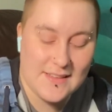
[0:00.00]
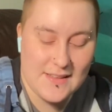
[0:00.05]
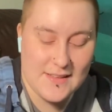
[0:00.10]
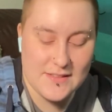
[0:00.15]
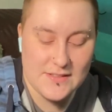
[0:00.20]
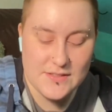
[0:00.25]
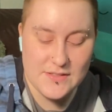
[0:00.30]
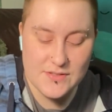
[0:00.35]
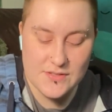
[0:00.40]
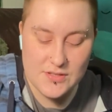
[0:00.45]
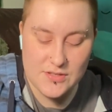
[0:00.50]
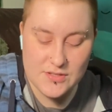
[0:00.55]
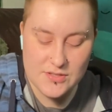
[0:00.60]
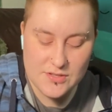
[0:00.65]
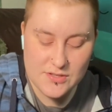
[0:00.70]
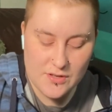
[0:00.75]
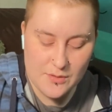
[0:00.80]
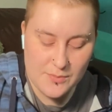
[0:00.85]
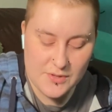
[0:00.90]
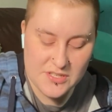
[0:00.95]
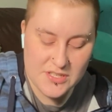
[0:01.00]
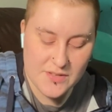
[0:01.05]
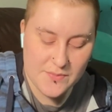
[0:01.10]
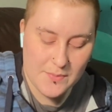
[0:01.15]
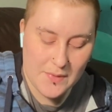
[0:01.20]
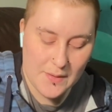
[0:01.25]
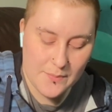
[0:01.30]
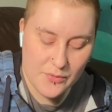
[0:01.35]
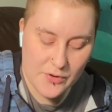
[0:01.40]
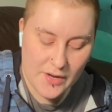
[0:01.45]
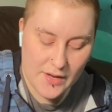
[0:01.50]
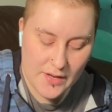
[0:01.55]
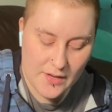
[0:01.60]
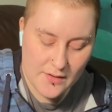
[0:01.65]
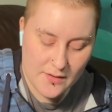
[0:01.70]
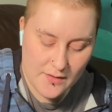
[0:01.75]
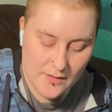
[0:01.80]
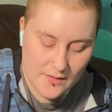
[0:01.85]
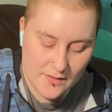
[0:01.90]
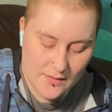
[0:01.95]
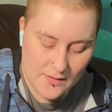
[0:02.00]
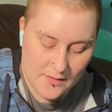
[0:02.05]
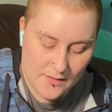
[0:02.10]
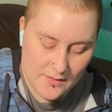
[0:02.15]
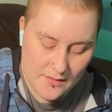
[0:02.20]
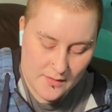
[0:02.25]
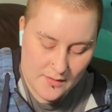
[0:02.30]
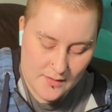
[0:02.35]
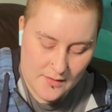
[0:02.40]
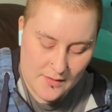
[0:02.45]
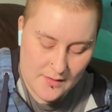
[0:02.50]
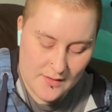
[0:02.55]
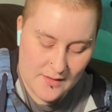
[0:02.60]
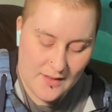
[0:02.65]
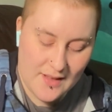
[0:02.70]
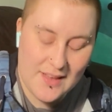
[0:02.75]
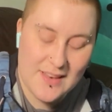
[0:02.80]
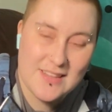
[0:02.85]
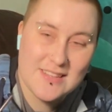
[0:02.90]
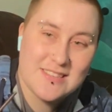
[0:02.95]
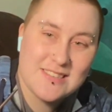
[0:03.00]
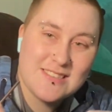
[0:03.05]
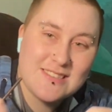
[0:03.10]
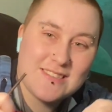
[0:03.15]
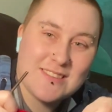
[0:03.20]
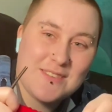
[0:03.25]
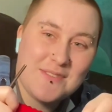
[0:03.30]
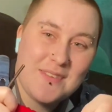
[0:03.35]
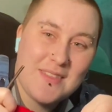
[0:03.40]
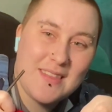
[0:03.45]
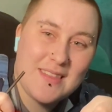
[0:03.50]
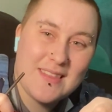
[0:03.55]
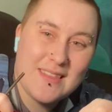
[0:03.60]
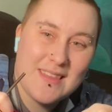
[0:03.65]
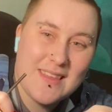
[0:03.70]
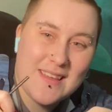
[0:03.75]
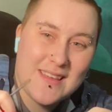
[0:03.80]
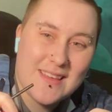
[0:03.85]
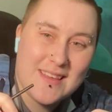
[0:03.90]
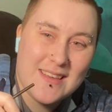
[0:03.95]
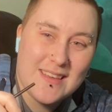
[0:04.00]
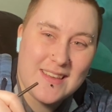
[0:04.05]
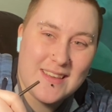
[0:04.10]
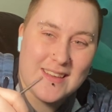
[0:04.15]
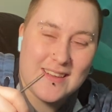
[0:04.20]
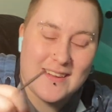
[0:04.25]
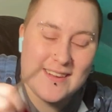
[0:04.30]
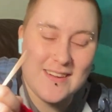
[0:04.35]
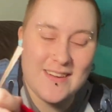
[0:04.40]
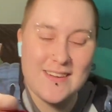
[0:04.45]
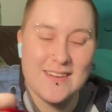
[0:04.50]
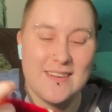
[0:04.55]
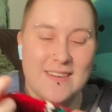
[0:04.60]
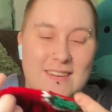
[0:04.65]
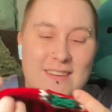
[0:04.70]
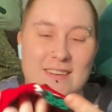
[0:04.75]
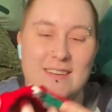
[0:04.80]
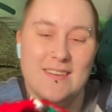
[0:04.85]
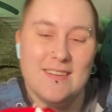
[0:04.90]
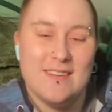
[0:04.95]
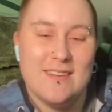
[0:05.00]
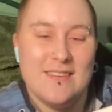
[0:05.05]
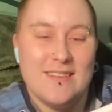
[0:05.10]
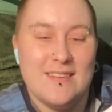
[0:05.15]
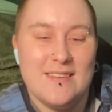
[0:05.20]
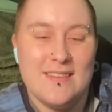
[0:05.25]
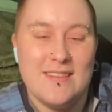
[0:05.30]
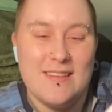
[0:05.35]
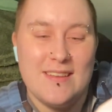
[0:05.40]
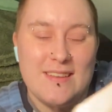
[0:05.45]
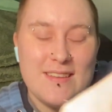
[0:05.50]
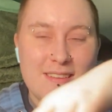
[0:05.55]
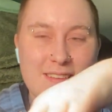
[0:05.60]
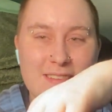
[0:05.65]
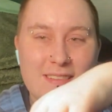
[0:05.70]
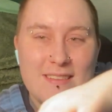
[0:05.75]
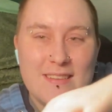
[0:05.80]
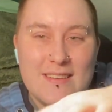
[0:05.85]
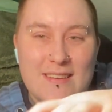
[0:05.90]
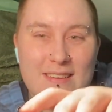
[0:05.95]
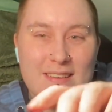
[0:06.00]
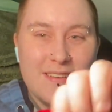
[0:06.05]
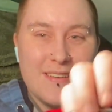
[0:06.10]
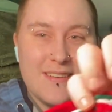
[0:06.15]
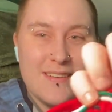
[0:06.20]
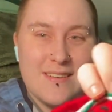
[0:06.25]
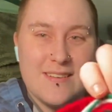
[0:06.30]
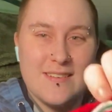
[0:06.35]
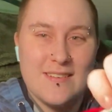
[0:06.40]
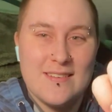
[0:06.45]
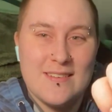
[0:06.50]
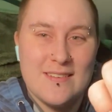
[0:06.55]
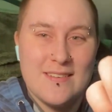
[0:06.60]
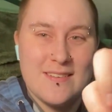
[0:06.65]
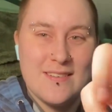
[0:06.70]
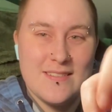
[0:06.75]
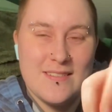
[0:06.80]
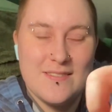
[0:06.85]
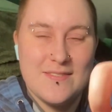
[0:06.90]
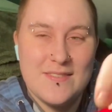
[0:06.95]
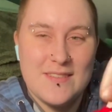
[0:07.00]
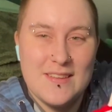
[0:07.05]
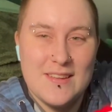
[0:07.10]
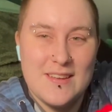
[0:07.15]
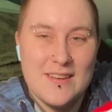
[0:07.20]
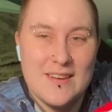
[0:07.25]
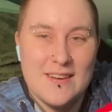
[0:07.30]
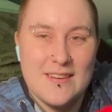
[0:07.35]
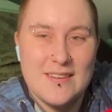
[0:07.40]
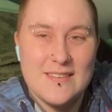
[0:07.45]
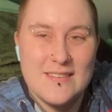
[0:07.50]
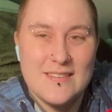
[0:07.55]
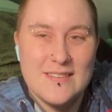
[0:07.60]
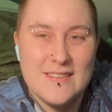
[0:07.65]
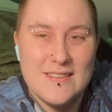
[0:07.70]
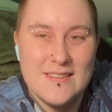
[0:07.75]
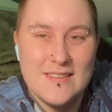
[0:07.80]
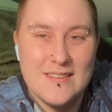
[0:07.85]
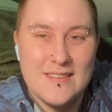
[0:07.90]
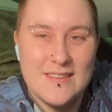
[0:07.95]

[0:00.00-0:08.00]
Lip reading: It's using so much of my brain. It's so thick here. Like, look at all of the yarn.